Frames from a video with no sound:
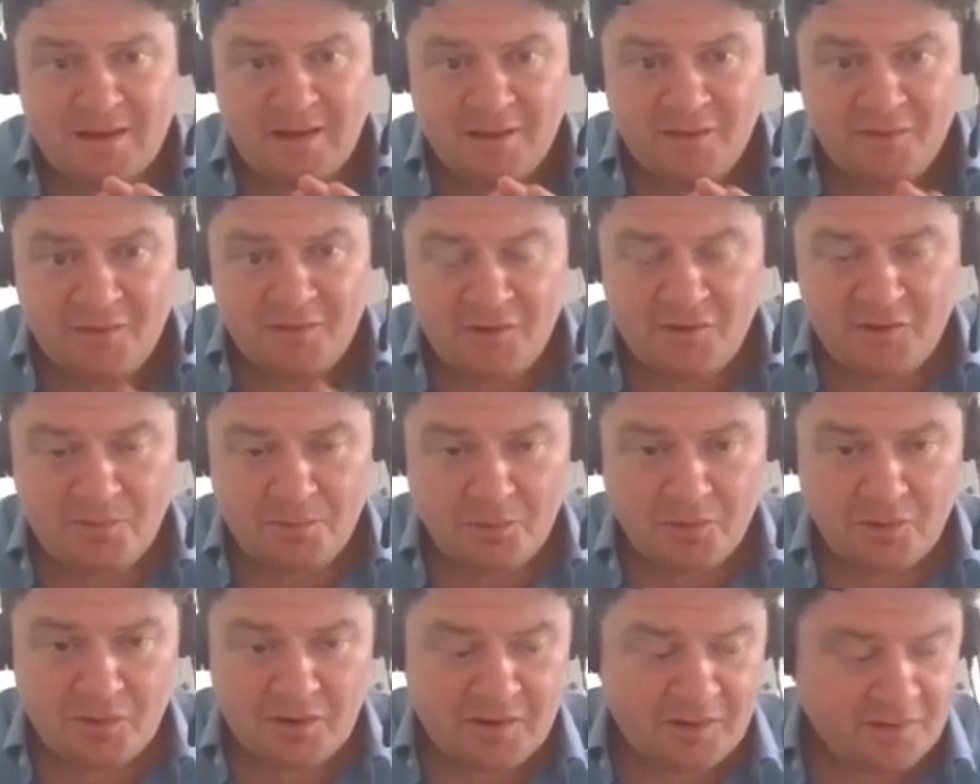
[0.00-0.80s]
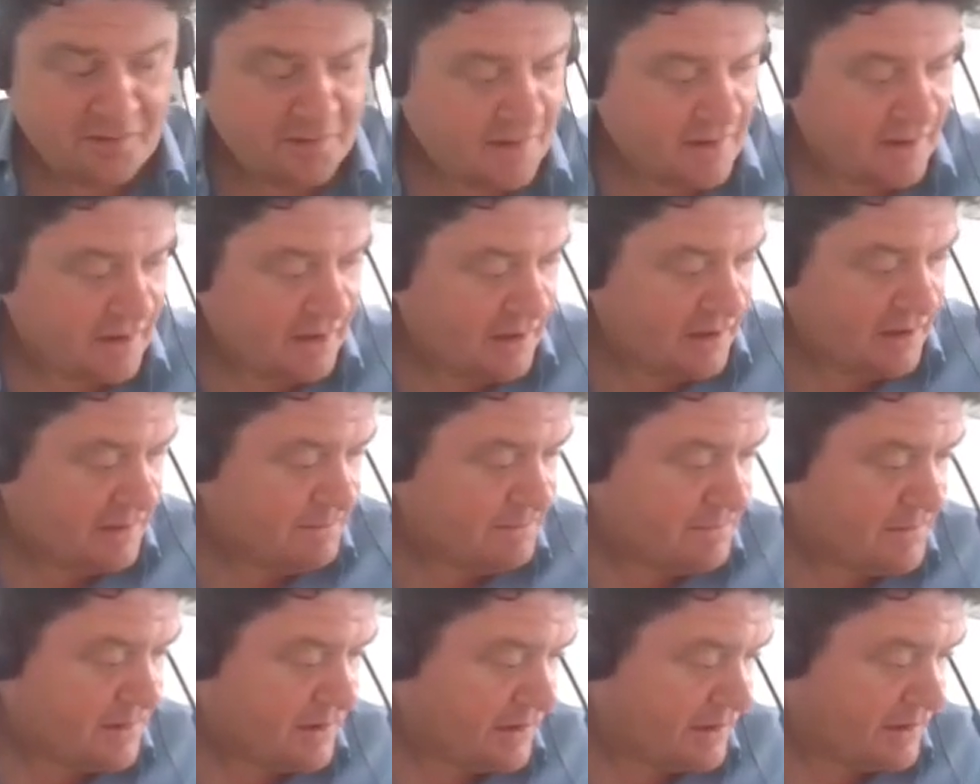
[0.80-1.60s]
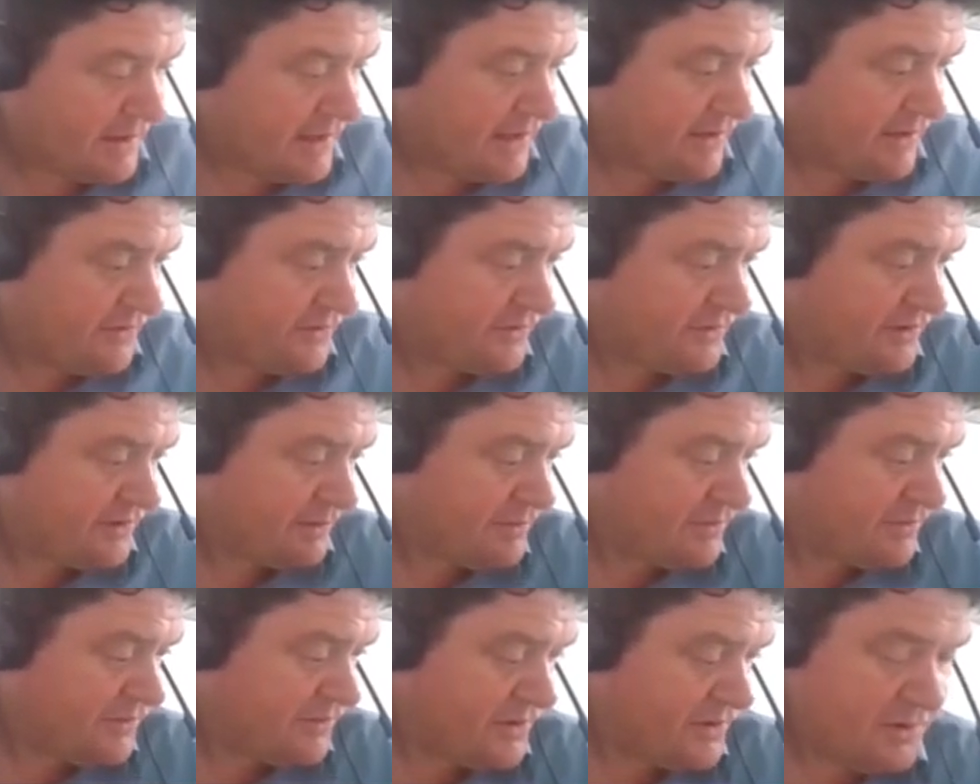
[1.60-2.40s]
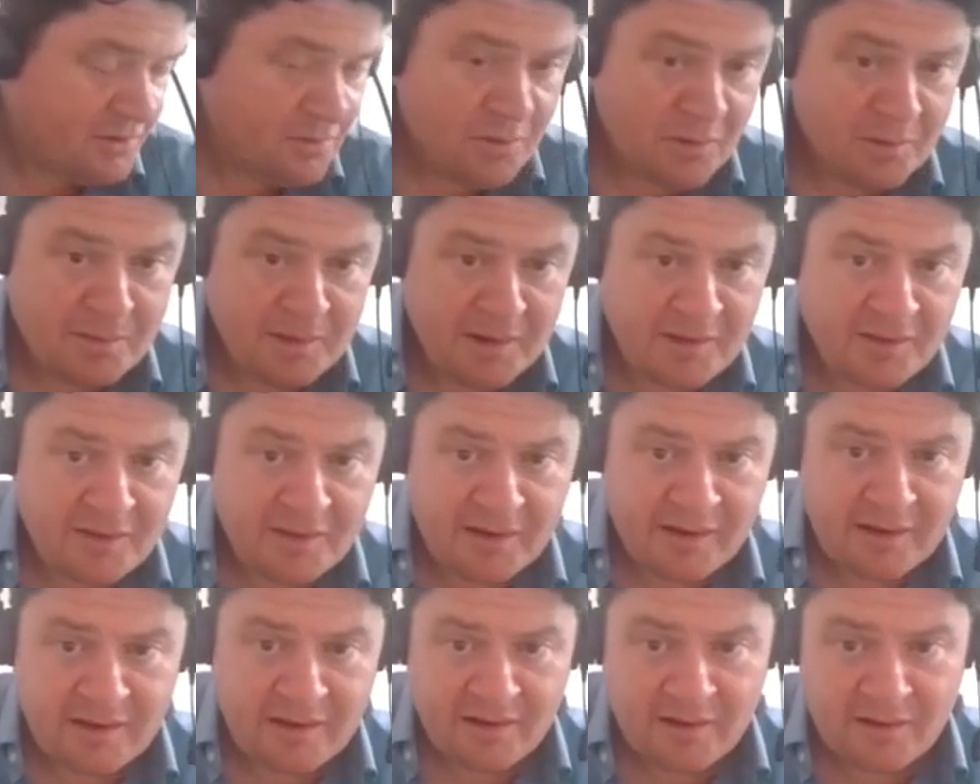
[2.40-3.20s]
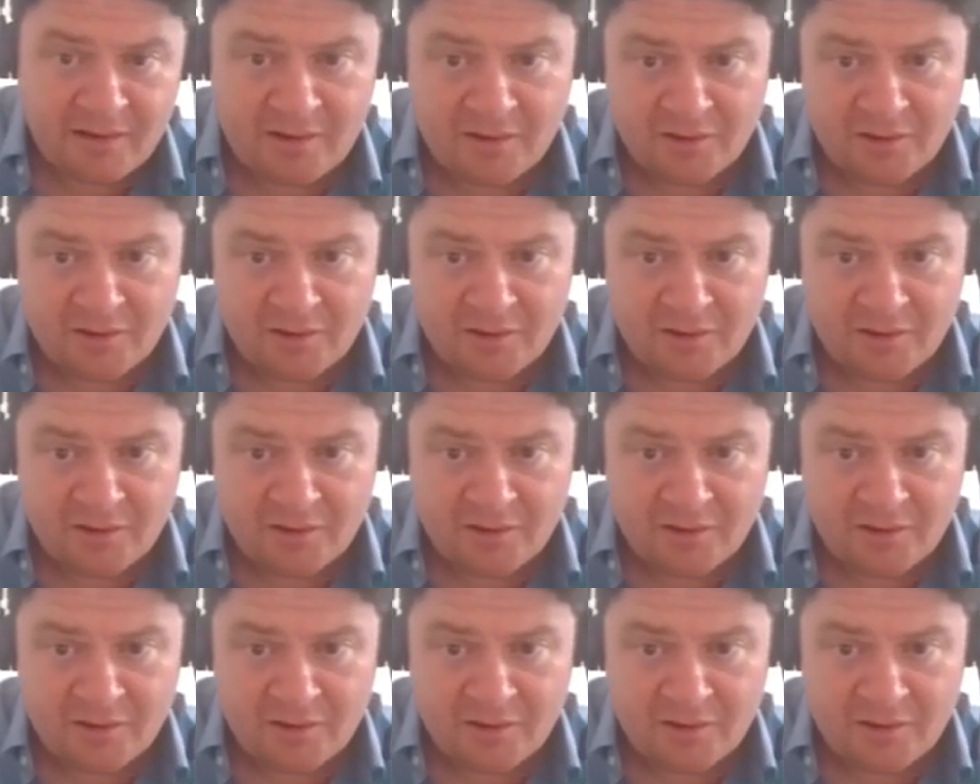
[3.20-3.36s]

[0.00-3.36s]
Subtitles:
at this point, I guess some of you will be thinking,